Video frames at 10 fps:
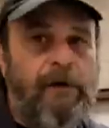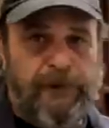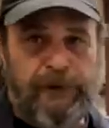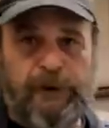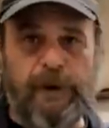
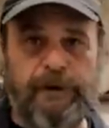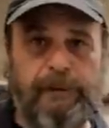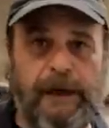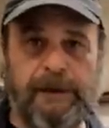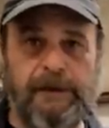for $200.
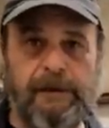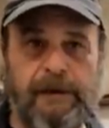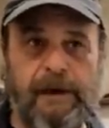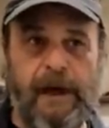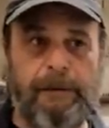
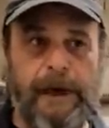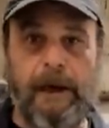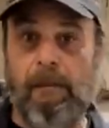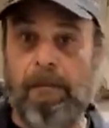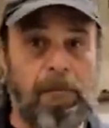I'm like,
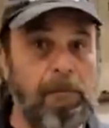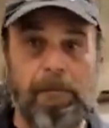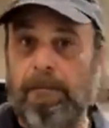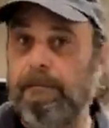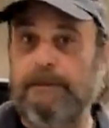
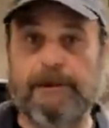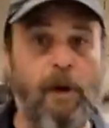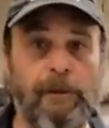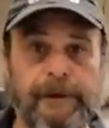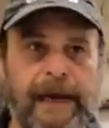
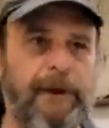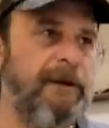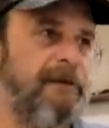sold. Guy who